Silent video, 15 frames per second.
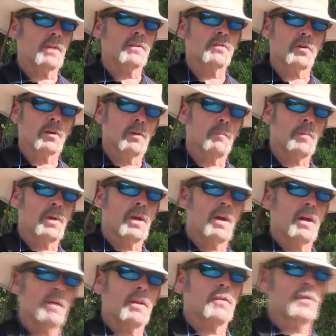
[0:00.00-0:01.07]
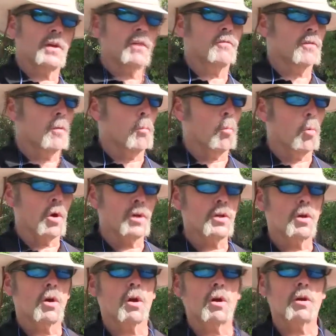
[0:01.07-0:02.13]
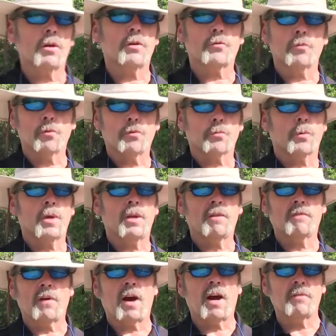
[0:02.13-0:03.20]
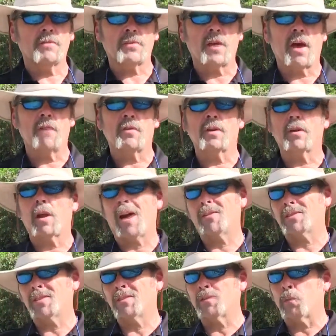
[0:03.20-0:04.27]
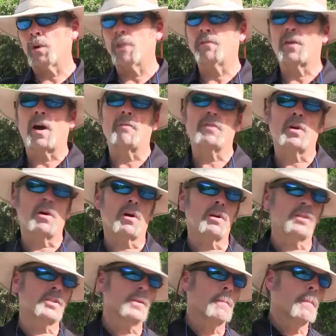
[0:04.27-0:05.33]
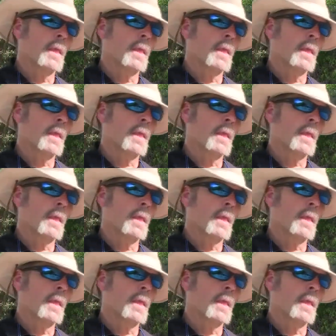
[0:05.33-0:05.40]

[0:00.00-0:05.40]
It's going to be anything from 1 yard through 3 to 5, 7, and out to 25 yards.